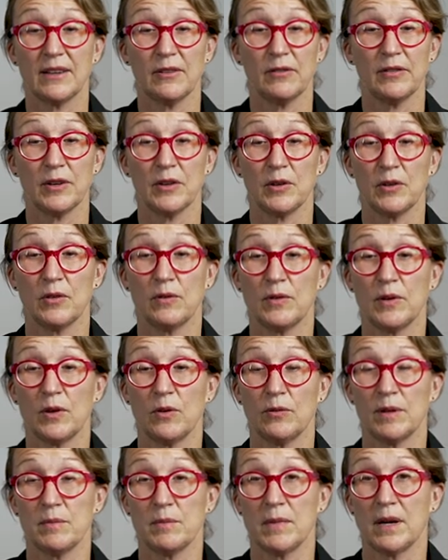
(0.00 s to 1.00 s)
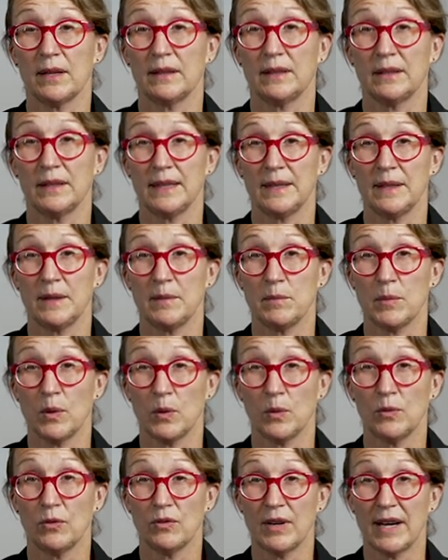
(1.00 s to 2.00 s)
calvarial vault remodeling and
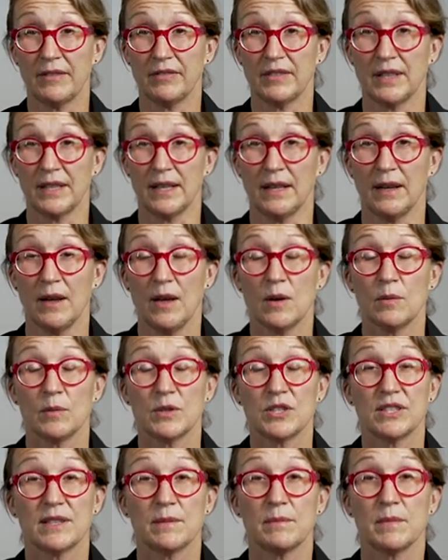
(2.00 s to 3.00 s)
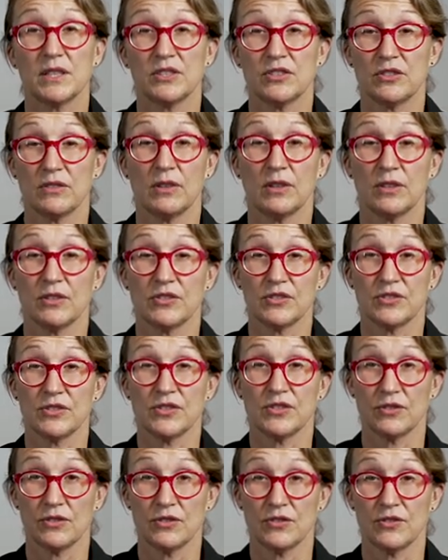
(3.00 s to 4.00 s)
bone grafting, which is a much larger
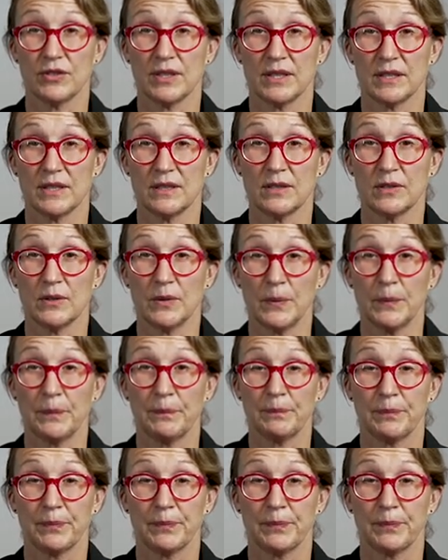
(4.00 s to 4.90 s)
surgery to do.